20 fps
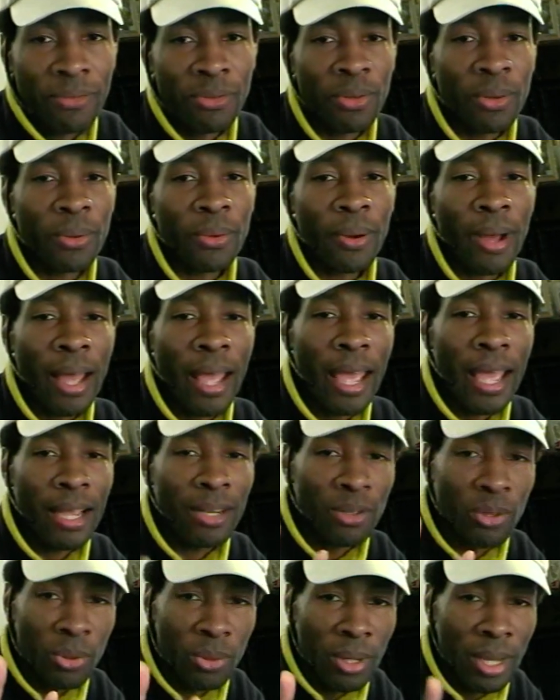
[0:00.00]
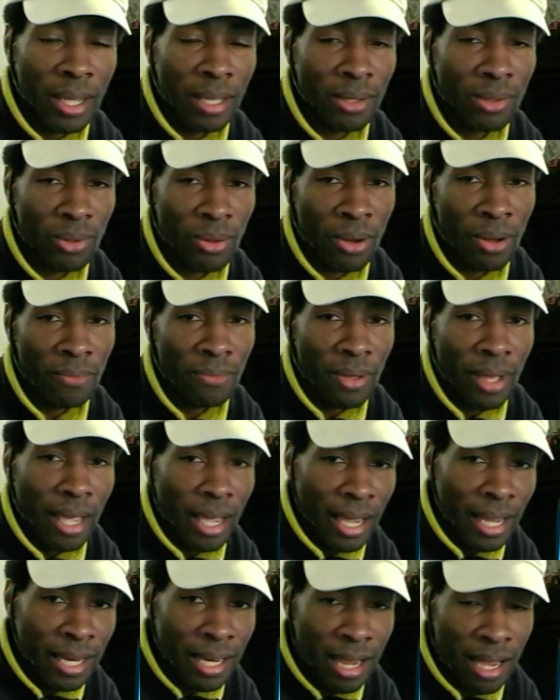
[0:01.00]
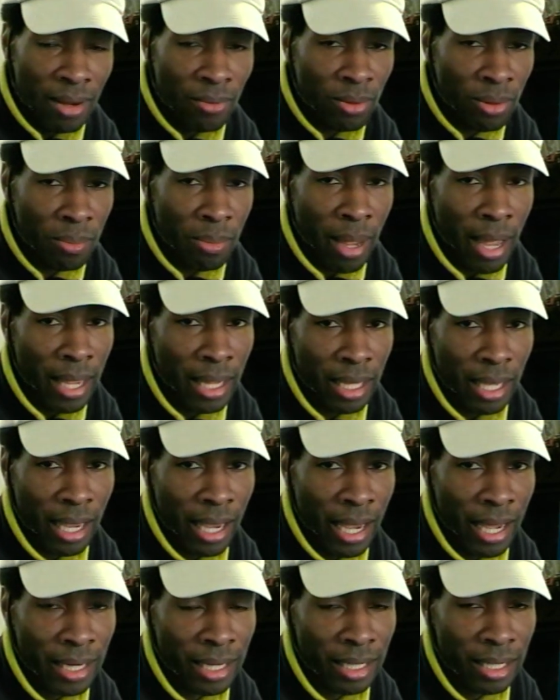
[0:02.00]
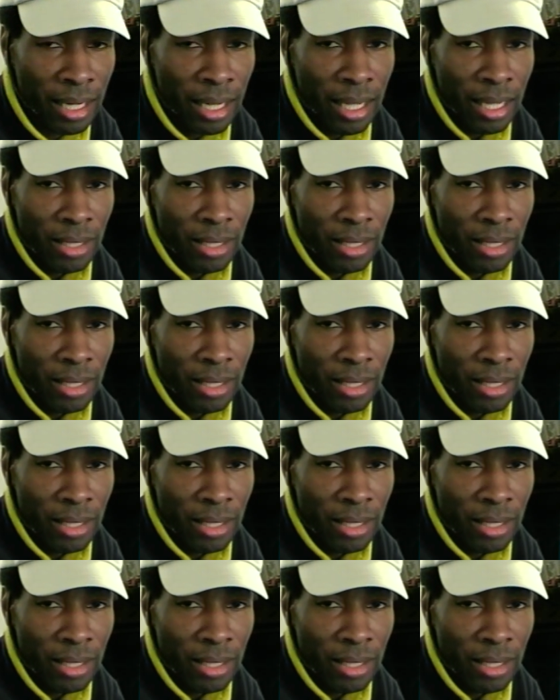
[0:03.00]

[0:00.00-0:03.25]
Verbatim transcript: So I had two days off, and now we're back at it.